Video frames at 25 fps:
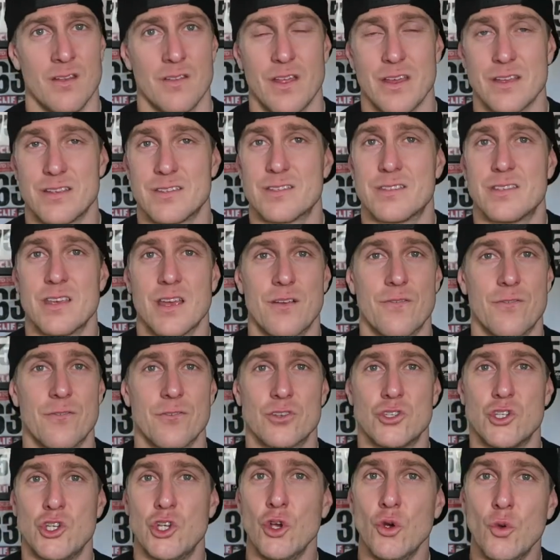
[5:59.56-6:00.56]
like sick for
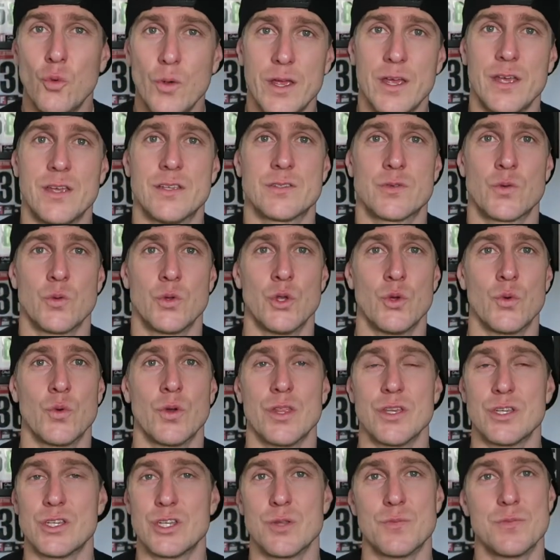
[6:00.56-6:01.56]
2 weeks when you
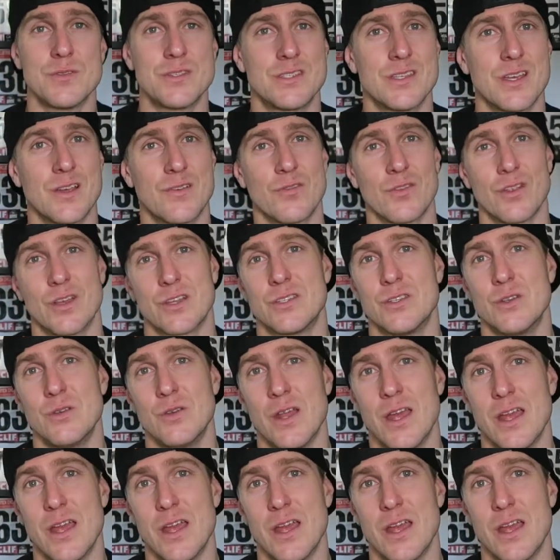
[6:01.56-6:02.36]
really should have been sick for like 2